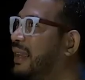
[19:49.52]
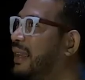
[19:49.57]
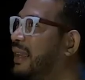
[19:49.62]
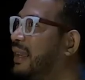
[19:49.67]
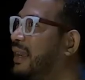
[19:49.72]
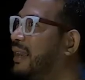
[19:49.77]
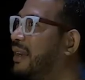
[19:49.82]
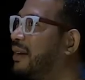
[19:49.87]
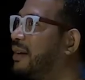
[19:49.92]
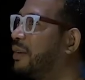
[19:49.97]

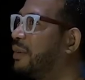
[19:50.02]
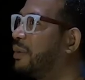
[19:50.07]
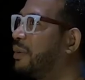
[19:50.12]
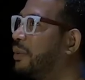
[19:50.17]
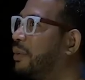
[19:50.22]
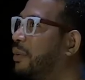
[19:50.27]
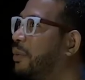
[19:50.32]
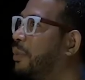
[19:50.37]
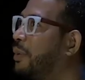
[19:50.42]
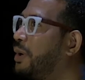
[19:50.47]
The
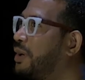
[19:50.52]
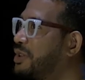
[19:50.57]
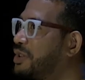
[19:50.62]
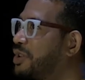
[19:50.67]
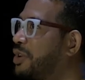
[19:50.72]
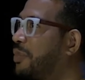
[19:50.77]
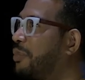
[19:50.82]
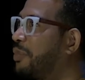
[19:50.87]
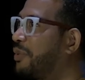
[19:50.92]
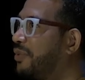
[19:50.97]

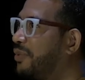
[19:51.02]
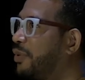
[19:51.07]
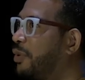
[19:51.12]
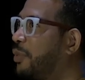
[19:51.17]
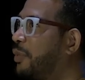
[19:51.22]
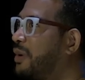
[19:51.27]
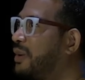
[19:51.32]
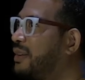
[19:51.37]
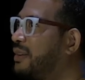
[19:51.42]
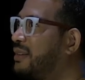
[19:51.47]
workshop
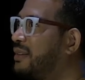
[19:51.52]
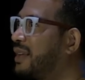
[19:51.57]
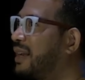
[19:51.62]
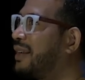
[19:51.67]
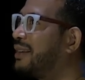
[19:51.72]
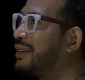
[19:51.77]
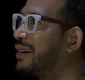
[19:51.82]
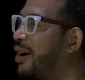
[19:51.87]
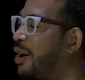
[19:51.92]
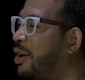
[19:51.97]

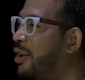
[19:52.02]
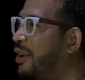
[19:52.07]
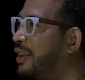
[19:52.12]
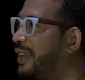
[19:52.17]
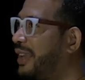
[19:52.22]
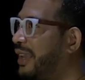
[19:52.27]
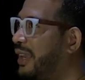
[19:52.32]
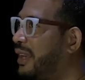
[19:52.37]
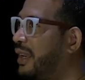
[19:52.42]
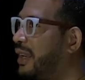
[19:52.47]
performance at
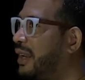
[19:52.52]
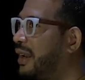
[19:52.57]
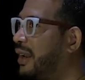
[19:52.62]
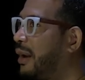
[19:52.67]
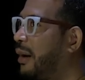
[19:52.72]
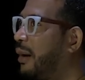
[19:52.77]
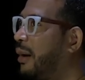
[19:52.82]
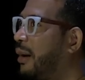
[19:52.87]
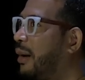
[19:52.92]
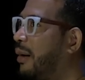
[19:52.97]

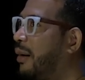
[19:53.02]
Carnegie,